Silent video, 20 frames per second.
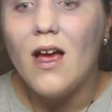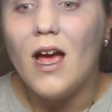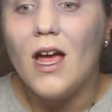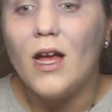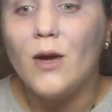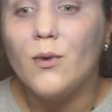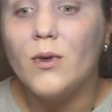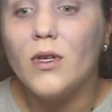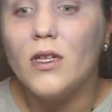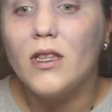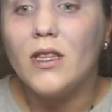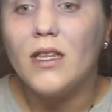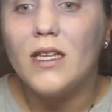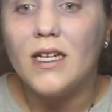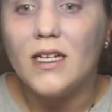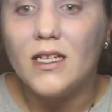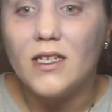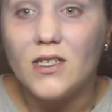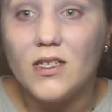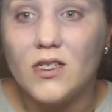I will
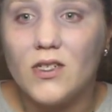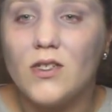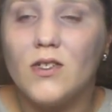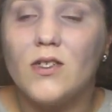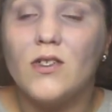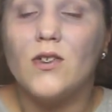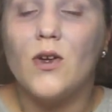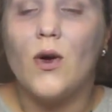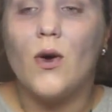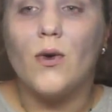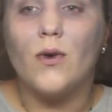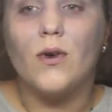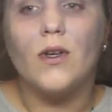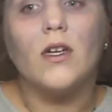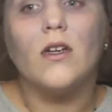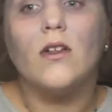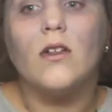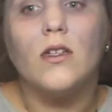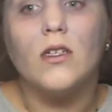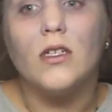link the
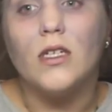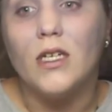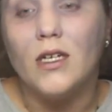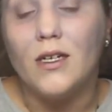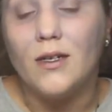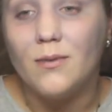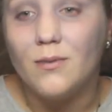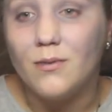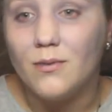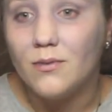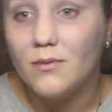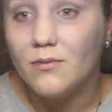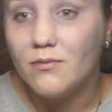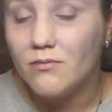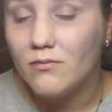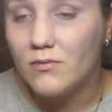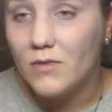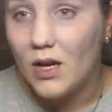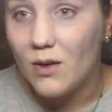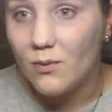tutorial
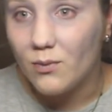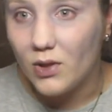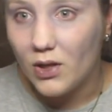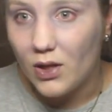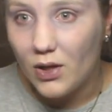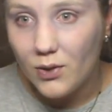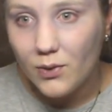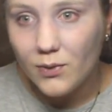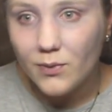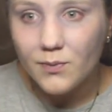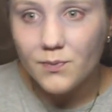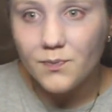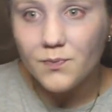down below.